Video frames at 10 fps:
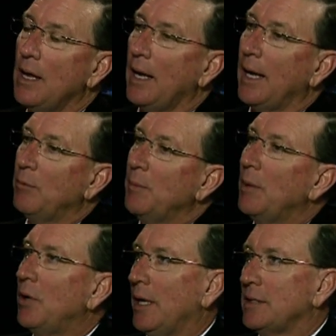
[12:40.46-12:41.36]
And
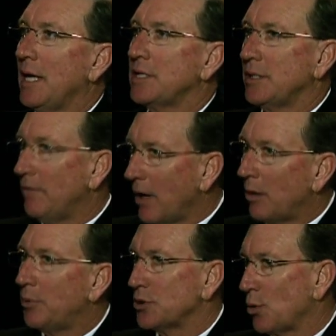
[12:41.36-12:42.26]
remember, it takes
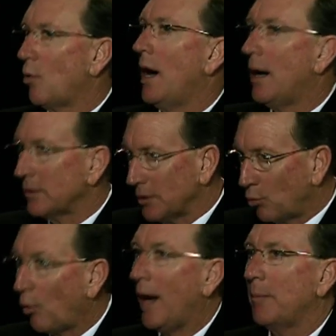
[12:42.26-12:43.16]
developers a while to
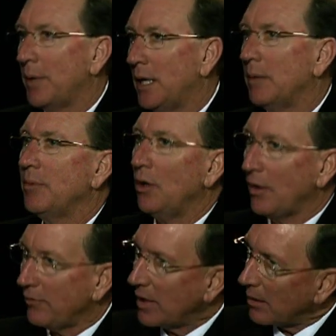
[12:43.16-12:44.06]
ramp up. You
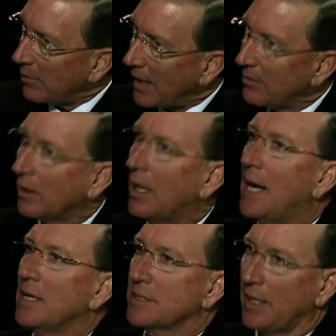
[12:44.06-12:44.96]
know, they've got to buy the
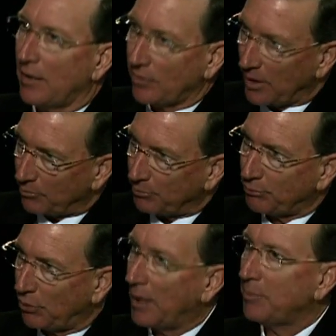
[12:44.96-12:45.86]
lots. They have to get
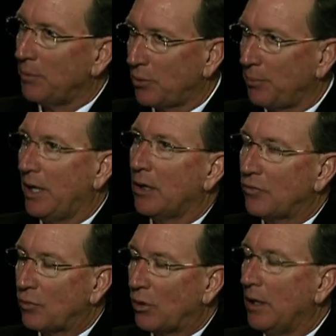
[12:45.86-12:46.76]
prepped and
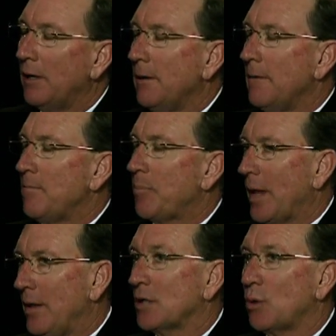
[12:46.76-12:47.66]
prepared for it
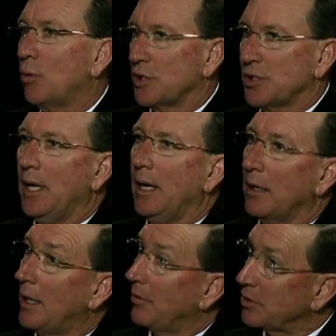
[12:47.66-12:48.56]
and that's what we're seeing
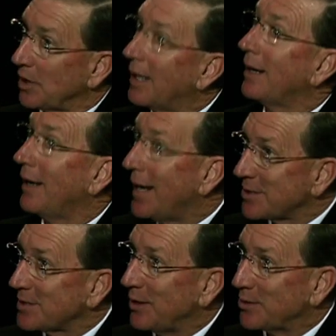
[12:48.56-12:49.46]
a lot. There's a lot of
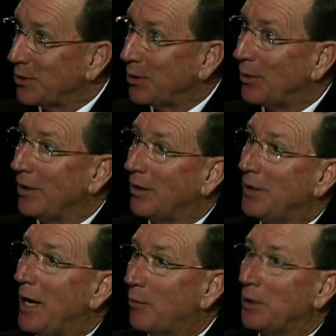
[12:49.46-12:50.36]
lot sales that are going
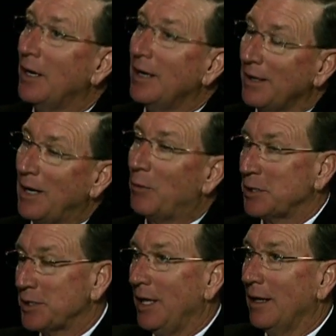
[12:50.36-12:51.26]
on now. We're now
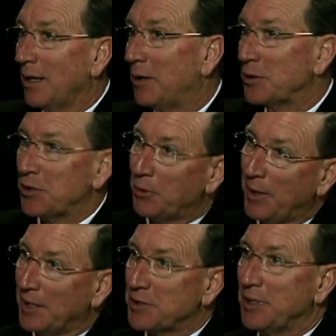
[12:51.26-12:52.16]
we're seeing letters that are
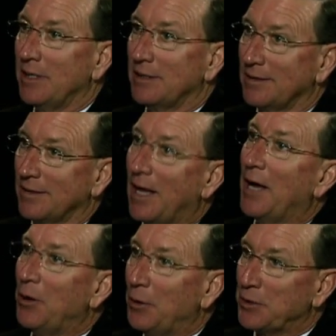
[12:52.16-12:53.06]
being sent to
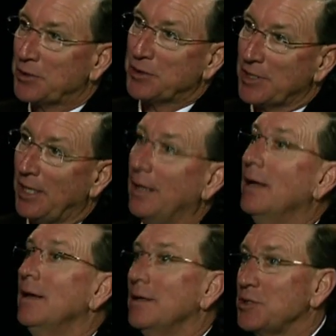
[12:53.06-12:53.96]
lot owners to say,
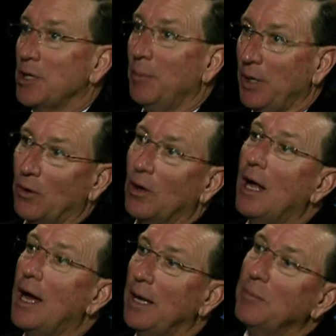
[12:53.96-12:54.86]
"Sell me your
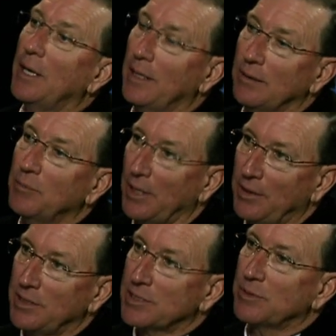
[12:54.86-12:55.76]
lot" by by
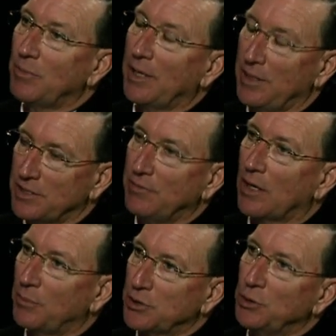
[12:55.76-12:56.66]
these by these
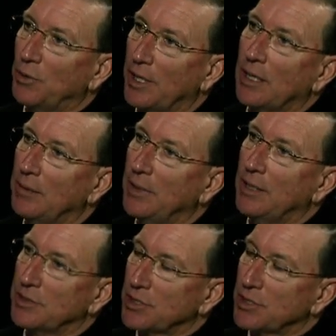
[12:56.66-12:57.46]
developers who want to come in.